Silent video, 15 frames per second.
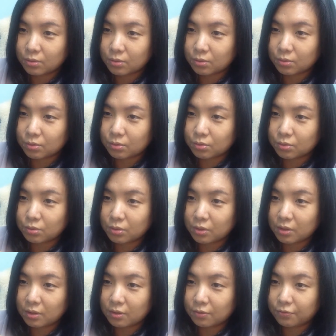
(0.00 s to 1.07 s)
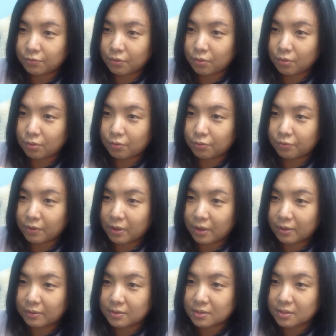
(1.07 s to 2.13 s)
Two, three, four,
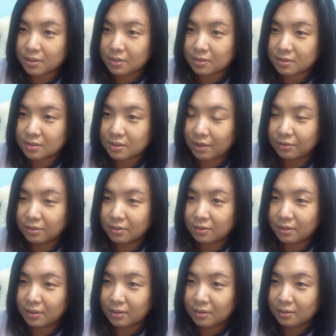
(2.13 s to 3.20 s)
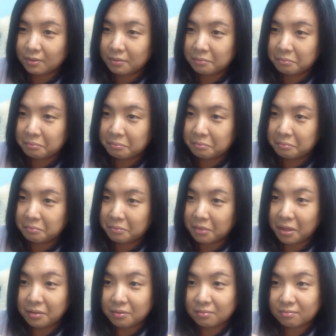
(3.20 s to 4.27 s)
five, six, seven,
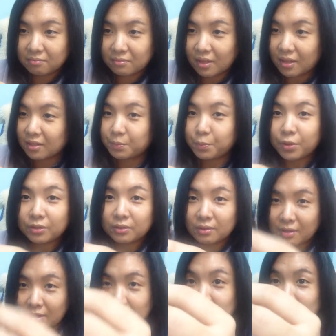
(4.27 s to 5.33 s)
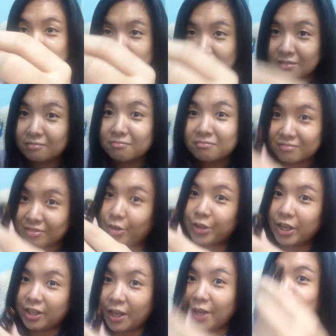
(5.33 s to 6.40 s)
eight. I'll put,
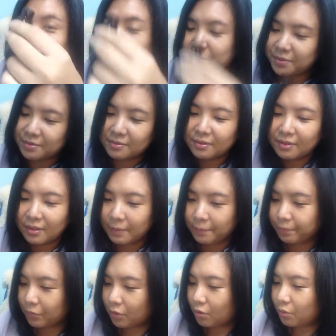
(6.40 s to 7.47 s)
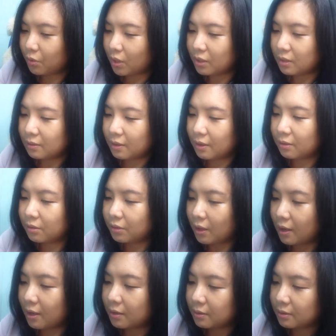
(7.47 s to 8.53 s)
okay, nine drops. All right, and
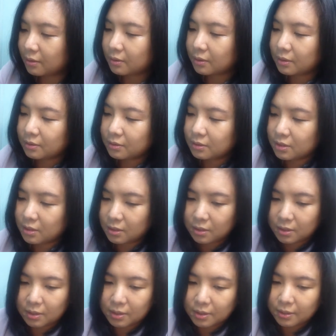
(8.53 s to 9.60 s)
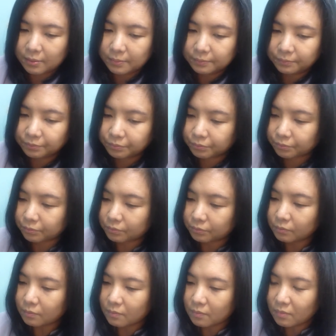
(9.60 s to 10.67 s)
then the
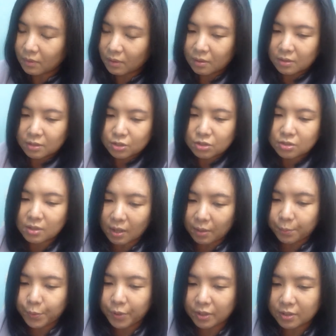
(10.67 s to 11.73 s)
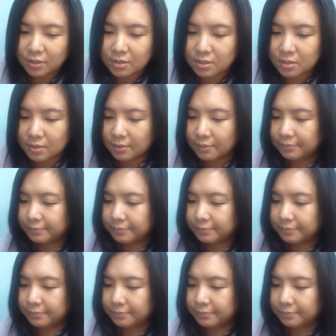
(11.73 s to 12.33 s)
cypress.